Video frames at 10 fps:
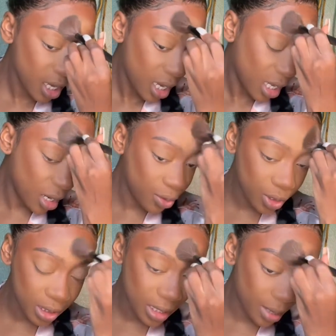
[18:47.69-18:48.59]
And I would
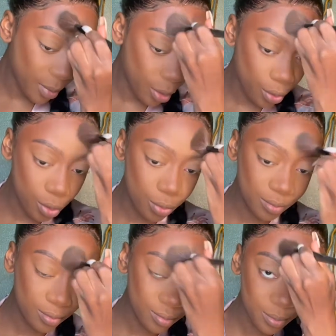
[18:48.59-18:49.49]
just stay in my room,
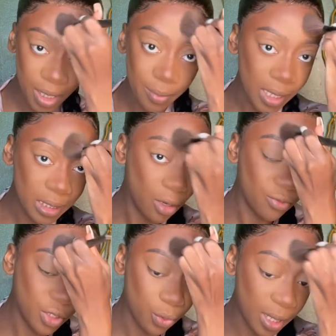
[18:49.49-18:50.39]
be in my
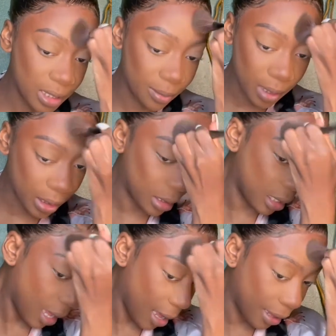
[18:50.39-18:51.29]
selfish ways, I'm not gonna
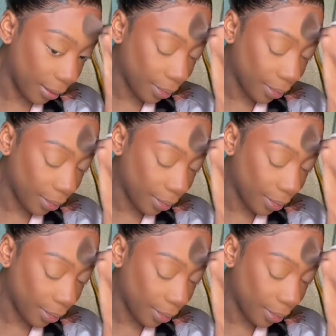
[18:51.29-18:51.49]
lie.